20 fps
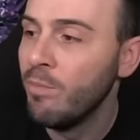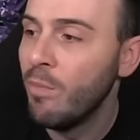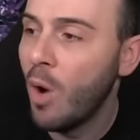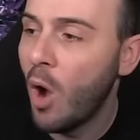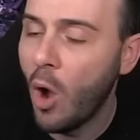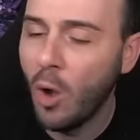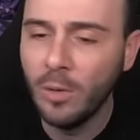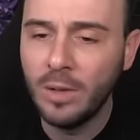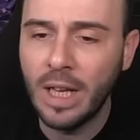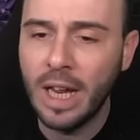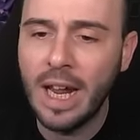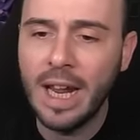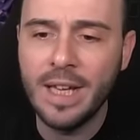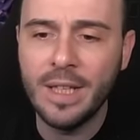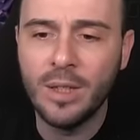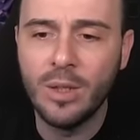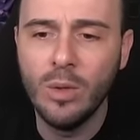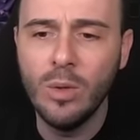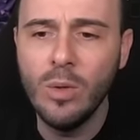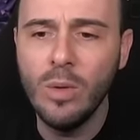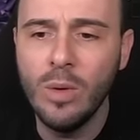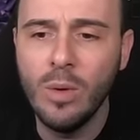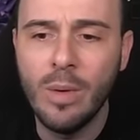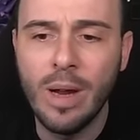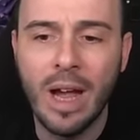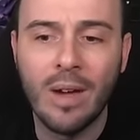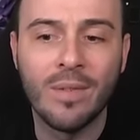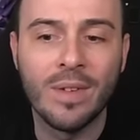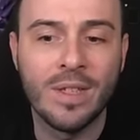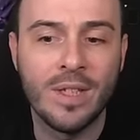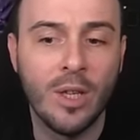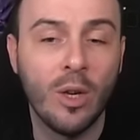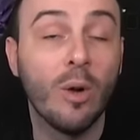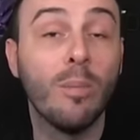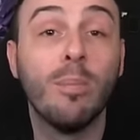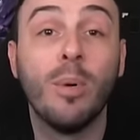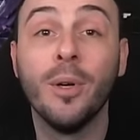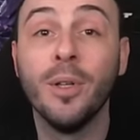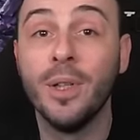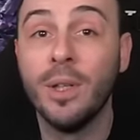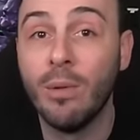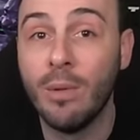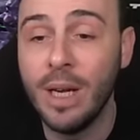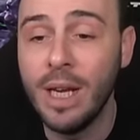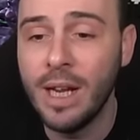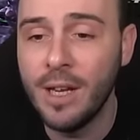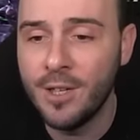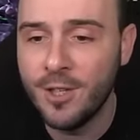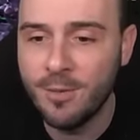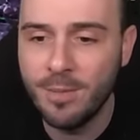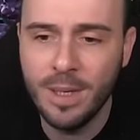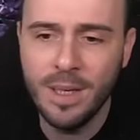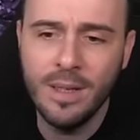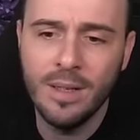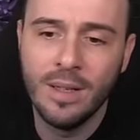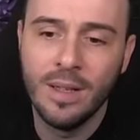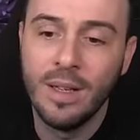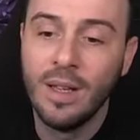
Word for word: on the A two we have a zero point three H P,